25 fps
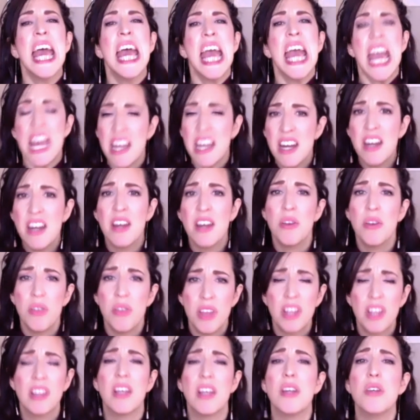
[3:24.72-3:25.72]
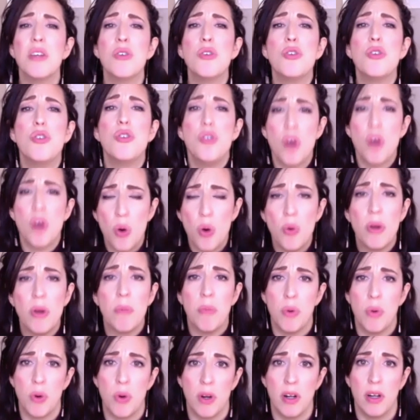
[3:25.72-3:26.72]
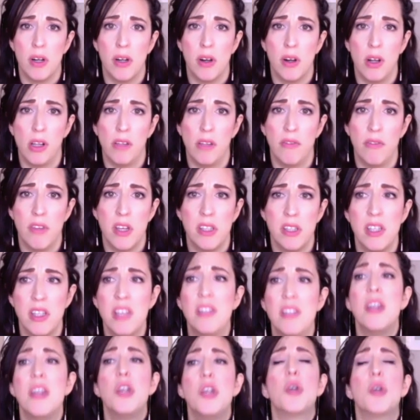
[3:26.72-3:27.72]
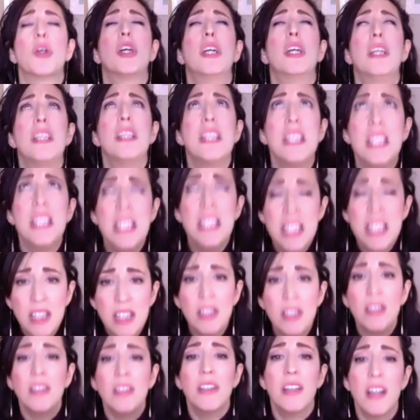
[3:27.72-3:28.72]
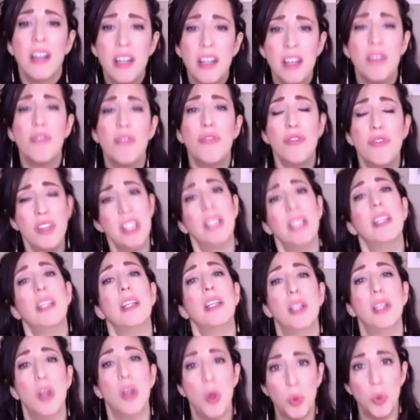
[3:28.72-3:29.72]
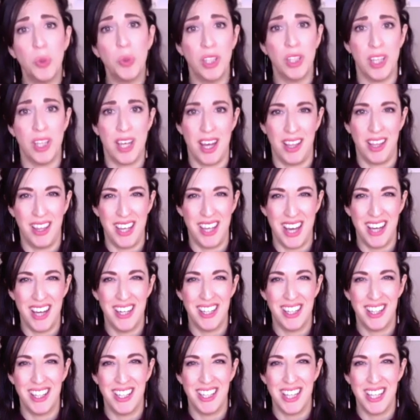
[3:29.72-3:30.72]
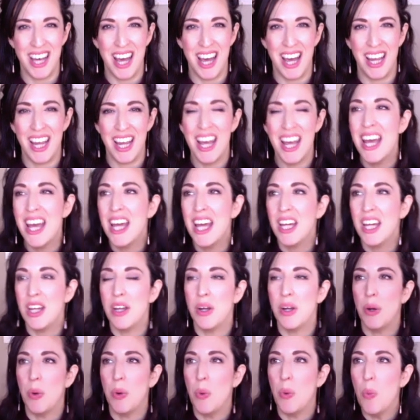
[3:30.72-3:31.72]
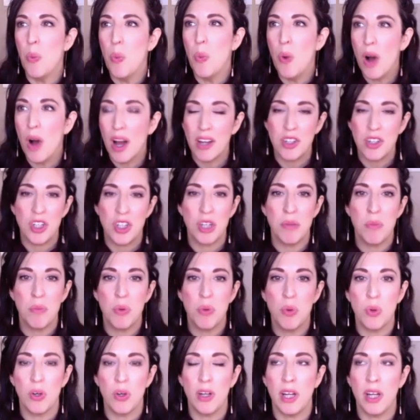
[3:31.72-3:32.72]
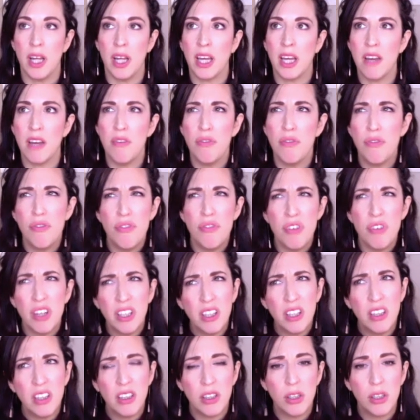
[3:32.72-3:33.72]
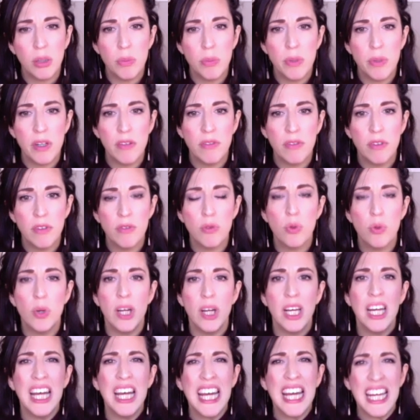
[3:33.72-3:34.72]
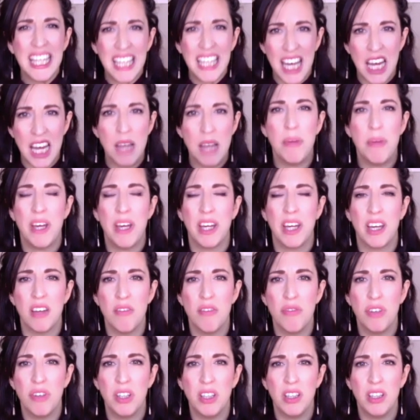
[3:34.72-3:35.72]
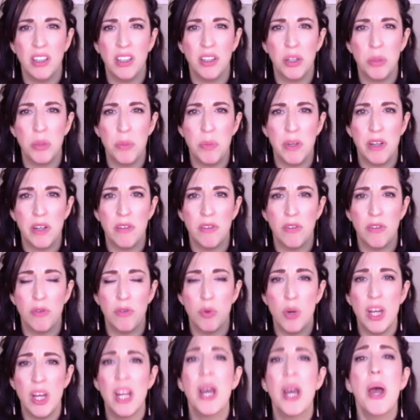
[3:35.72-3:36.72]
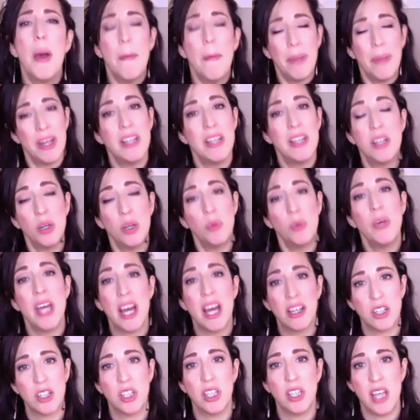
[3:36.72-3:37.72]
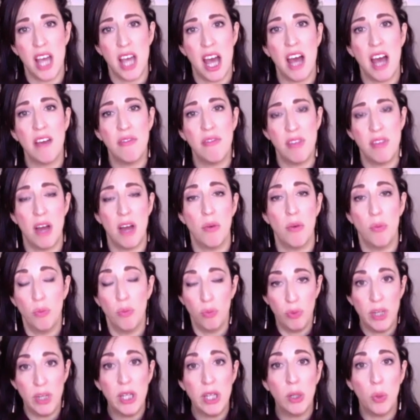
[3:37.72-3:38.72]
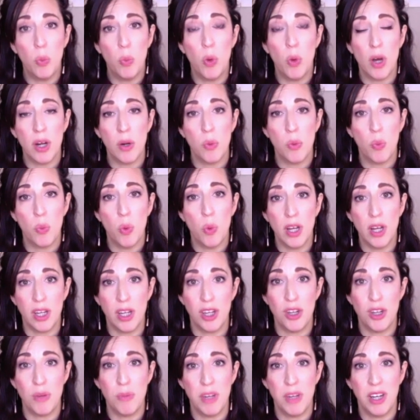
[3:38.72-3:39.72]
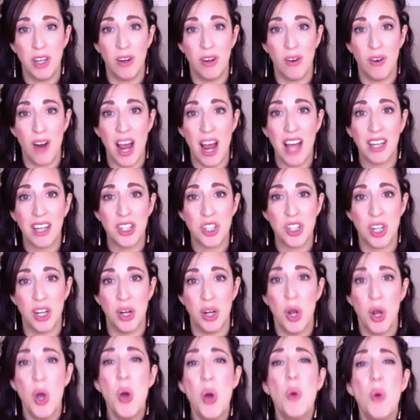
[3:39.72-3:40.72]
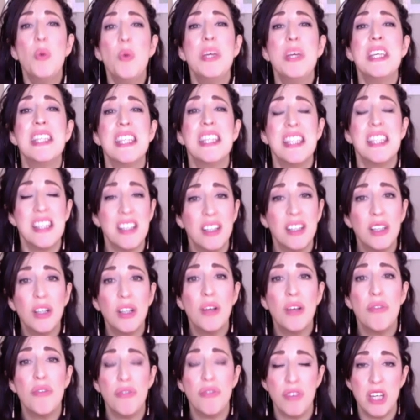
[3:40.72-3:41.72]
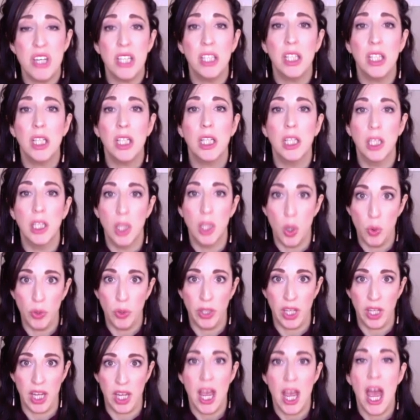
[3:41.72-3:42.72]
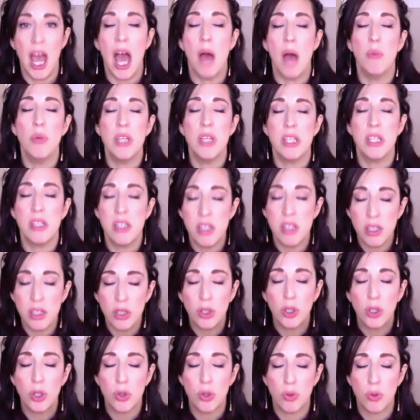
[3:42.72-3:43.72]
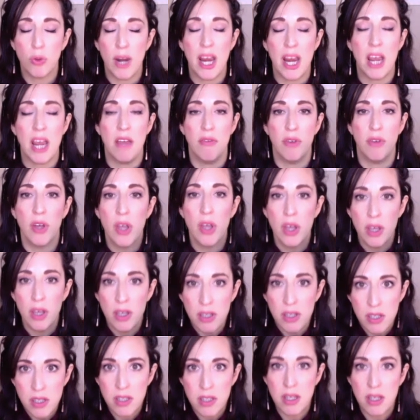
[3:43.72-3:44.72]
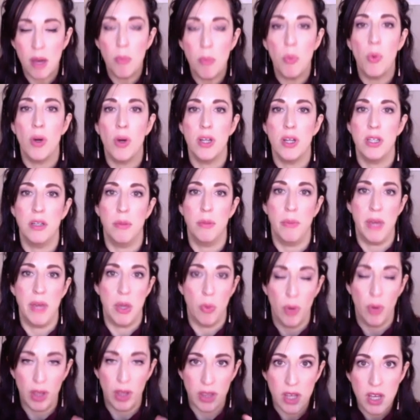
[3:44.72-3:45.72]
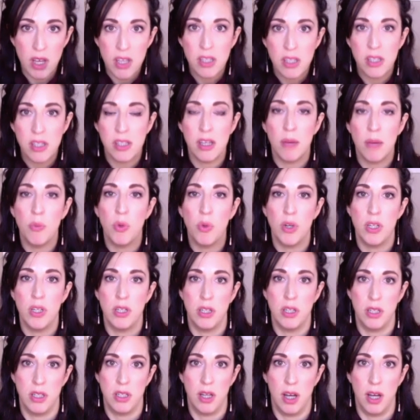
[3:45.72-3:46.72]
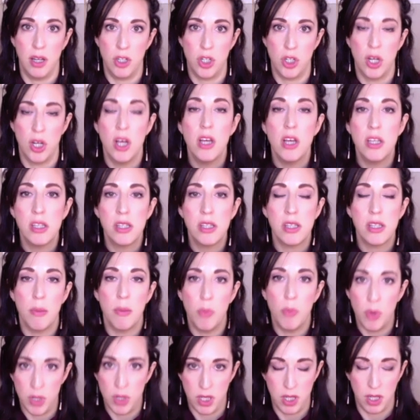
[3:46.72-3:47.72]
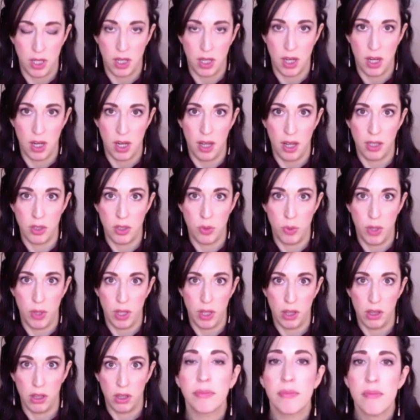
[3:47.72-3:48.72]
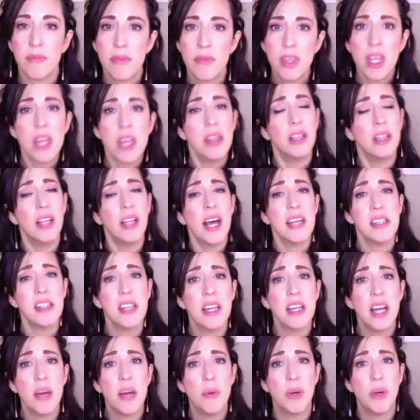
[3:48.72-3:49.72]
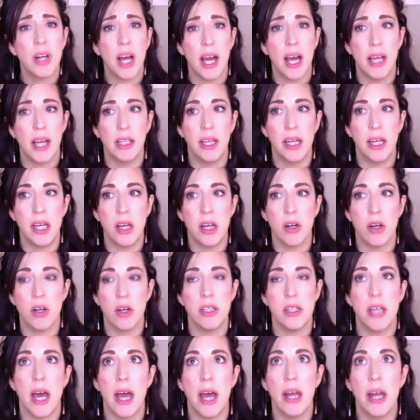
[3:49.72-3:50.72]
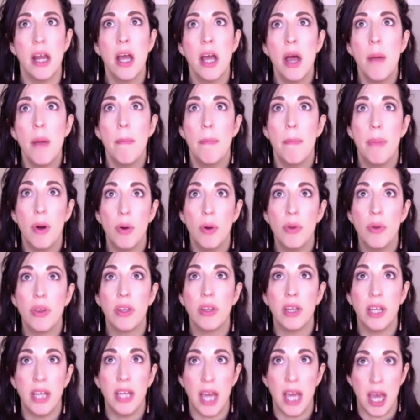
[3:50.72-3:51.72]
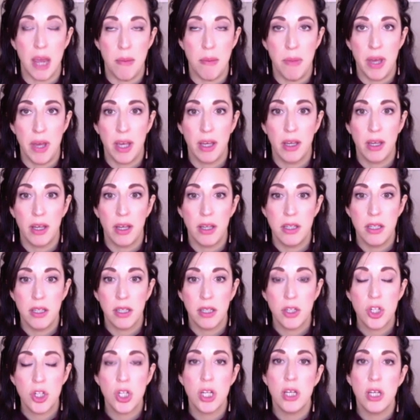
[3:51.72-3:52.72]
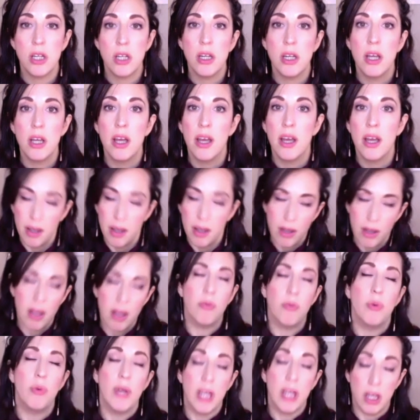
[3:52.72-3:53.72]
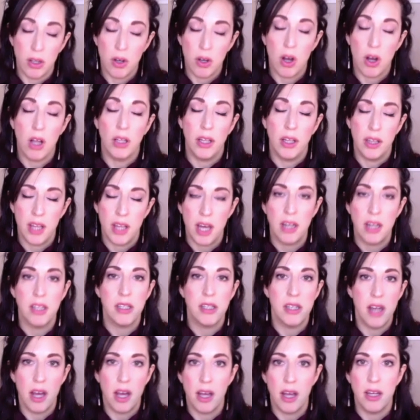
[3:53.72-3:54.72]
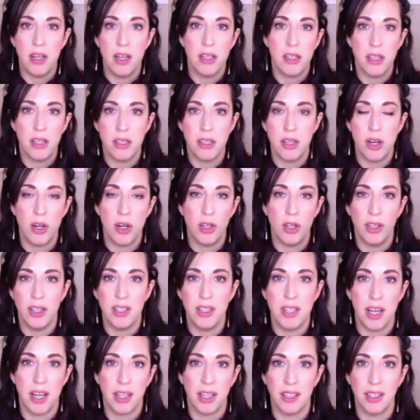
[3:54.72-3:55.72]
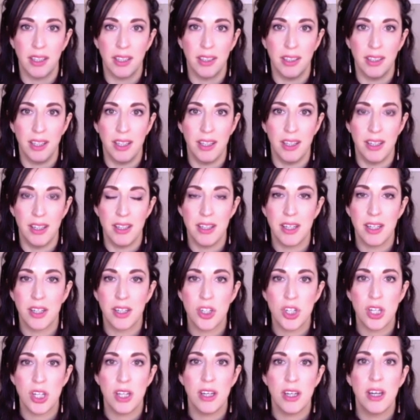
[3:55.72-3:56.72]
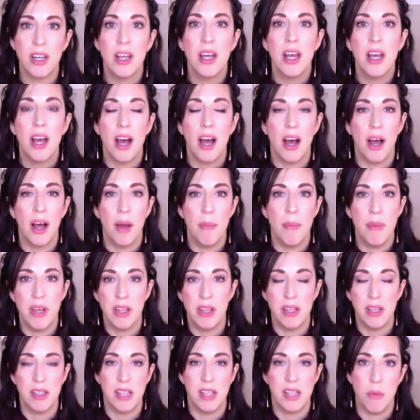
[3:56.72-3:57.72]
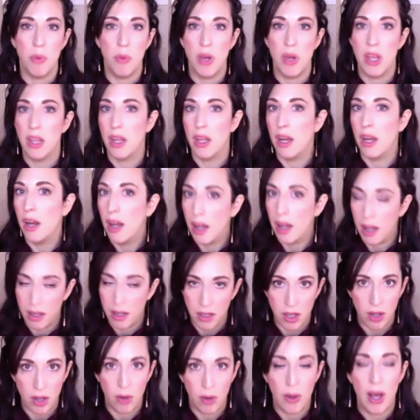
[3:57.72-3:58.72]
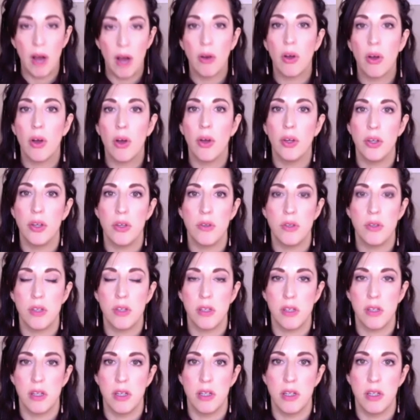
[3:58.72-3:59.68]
And another thing that is so important in all of this is that you're still gonna feel lonely at the end of the day. Watching porn, it can fill a little bit of a void. Gaming can fill a little bit of a void. But until we actually have that real one-on-one human interaction, we still feel lonely and we still crave someone to be with, someone to touch, someone to connect with. The last thing I want to highlight here is that both gaming addiction, if we can call it that, it's not necessarily technically an addiction in the same way that alcohol use is an